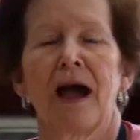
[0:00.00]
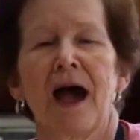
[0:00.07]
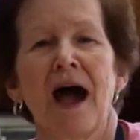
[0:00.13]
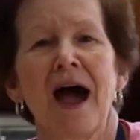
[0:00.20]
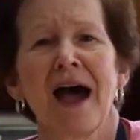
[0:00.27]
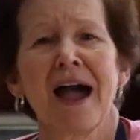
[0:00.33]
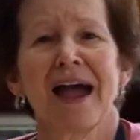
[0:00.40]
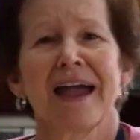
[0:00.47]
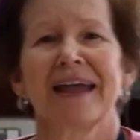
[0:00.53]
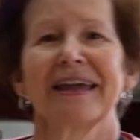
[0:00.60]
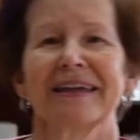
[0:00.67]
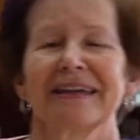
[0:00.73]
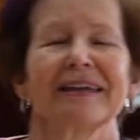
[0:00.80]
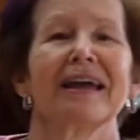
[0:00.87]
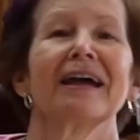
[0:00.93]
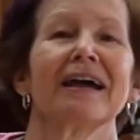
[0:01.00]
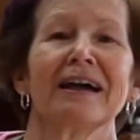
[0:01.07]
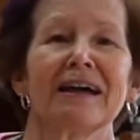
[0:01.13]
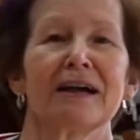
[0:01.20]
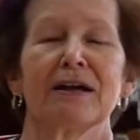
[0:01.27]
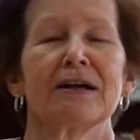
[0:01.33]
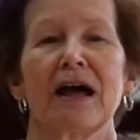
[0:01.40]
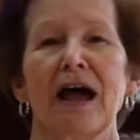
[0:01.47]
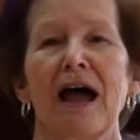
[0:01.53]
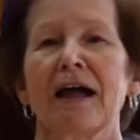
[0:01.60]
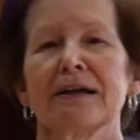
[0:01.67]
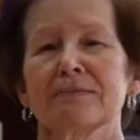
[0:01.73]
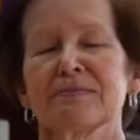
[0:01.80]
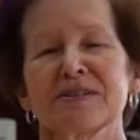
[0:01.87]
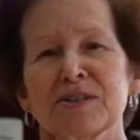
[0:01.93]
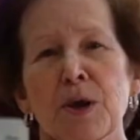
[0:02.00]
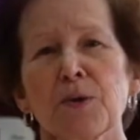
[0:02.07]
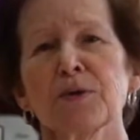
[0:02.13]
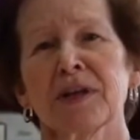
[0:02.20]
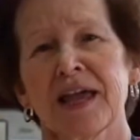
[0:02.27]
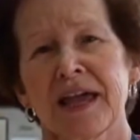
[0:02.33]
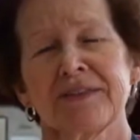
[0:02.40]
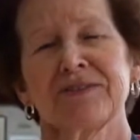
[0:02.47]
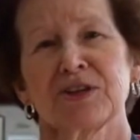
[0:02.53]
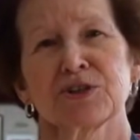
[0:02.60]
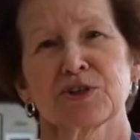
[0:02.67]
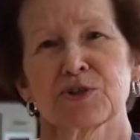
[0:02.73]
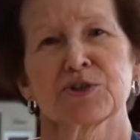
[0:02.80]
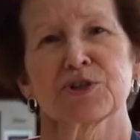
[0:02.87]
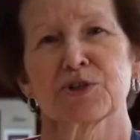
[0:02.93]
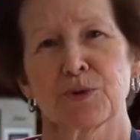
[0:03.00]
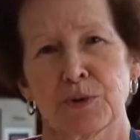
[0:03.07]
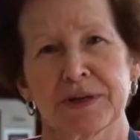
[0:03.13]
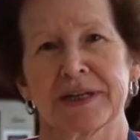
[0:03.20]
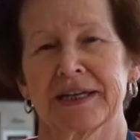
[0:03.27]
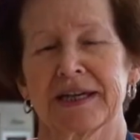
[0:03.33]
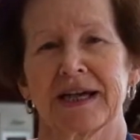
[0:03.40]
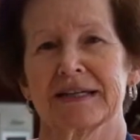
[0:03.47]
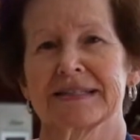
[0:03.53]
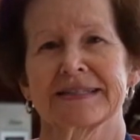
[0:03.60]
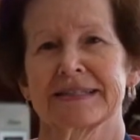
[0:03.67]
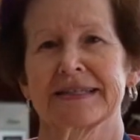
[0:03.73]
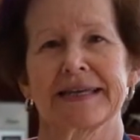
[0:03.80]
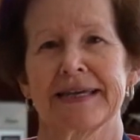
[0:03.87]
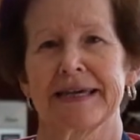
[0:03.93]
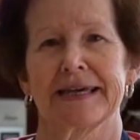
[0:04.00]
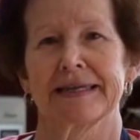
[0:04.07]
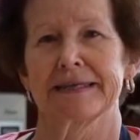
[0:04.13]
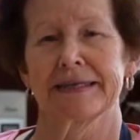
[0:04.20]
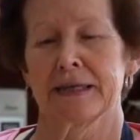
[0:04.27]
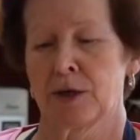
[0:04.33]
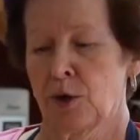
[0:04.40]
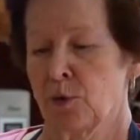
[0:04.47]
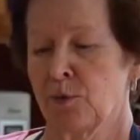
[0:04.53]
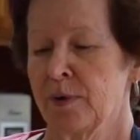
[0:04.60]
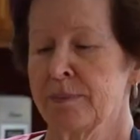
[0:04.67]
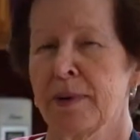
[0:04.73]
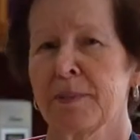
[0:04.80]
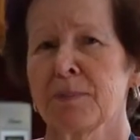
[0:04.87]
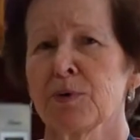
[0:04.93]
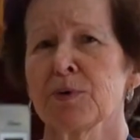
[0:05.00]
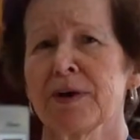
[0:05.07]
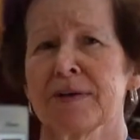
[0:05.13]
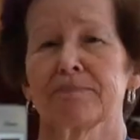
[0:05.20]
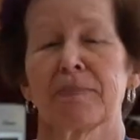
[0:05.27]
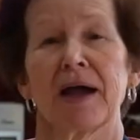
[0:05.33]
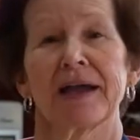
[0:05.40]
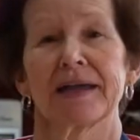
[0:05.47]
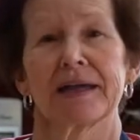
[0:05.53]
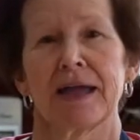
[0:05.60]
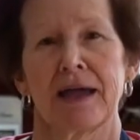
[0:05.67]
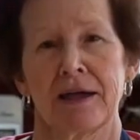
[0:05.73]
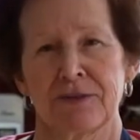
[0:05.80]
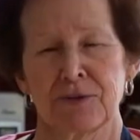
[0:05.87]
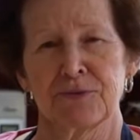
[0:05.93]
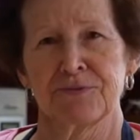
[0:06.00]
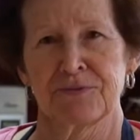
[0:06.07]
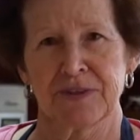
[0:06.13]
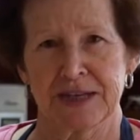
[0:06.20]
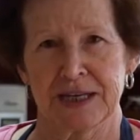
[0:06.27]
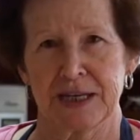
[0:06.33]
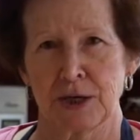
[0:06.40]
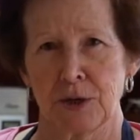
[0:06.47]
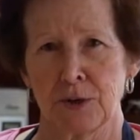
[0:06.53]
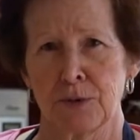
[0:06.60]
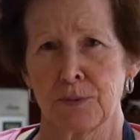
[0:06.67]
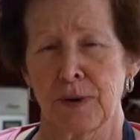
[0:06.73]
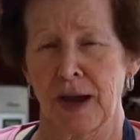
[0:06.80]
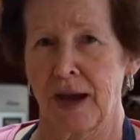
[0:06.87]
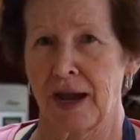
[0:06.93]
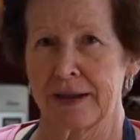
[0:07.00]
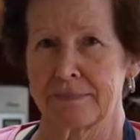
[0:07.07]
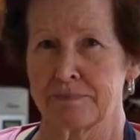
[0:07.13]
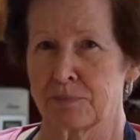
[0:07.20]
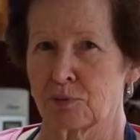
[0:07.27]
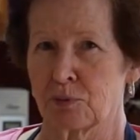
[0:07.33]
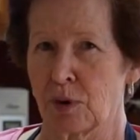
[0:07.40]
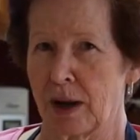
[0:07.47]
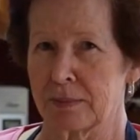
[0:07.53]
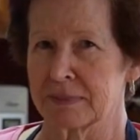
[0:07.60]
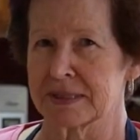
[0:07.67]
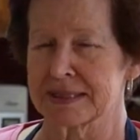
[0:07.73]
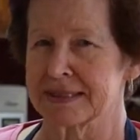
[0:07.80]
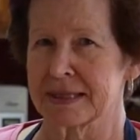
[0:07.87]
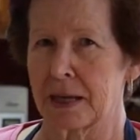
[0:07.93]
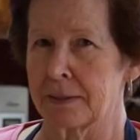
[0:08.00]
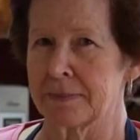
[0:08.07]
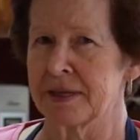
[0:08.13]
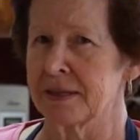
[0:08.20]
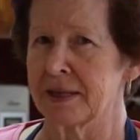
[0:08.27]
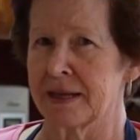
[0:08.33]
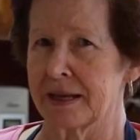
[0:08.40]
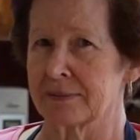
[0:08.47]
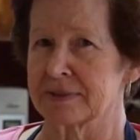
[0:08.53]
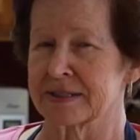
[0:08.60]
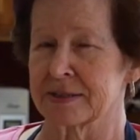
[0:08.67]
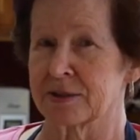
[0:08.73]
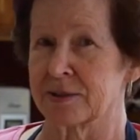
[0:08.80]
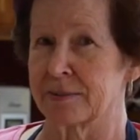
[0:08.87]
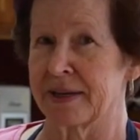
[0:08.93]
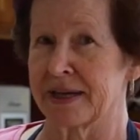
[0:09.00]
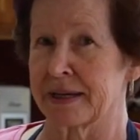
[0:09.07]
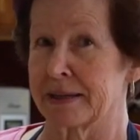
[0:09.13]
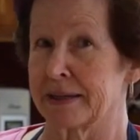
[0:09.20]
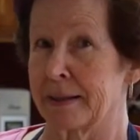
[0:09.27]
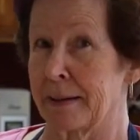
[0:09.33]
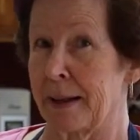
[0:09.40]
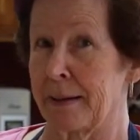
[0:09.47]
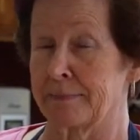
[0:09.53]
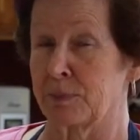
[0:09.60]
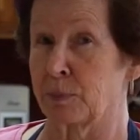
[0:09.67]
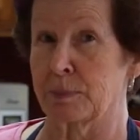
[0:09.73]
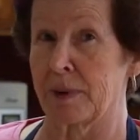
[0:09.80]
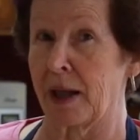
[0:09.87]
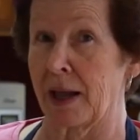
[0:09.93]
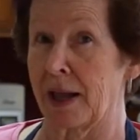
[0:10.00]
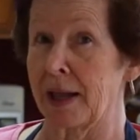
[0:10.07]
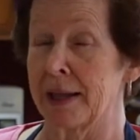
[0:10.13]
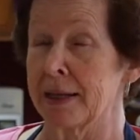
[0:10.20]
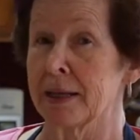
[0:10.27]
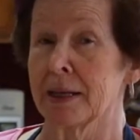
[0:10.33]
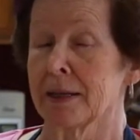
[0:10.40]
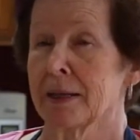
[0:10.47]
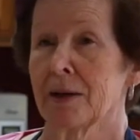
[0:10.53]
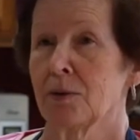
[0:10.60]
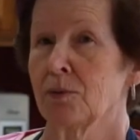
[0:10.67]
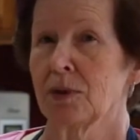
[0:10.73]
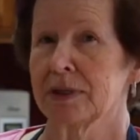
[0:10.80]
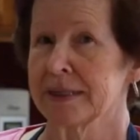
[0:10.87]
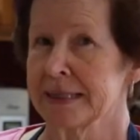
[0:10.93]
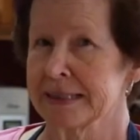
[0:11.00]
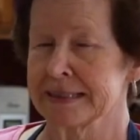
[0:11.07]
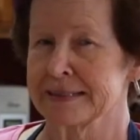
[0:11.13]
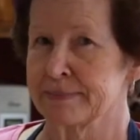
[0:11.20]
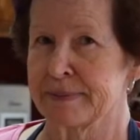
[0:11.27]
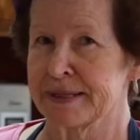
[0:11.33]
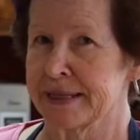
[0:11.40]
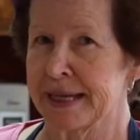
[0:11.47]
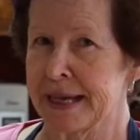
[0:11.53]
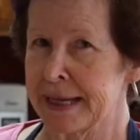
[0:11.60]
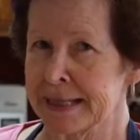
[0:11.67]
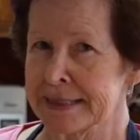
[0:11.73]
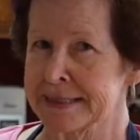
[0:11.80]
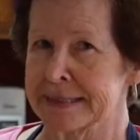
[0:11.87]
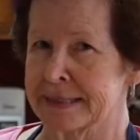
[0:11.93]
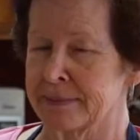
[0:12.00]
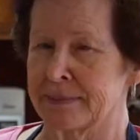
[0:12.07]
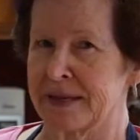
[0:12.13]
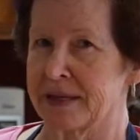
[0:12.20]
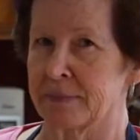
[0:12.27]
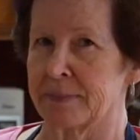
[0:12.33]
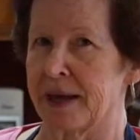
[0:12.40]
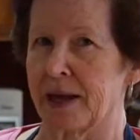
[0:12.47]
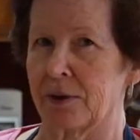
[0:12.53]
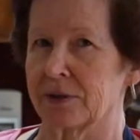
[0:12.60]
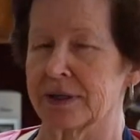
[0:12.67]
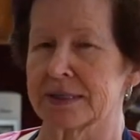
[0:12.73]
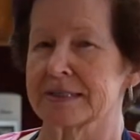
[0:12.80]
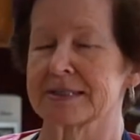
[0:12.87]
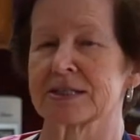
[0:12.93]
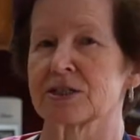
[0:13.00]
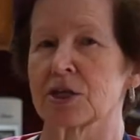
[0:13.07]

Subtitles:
Hi, I am so glad that you're joining us again. Remember in my other video, I promised hubby that I was going to make an apple pie? Well, he's been asking me about it.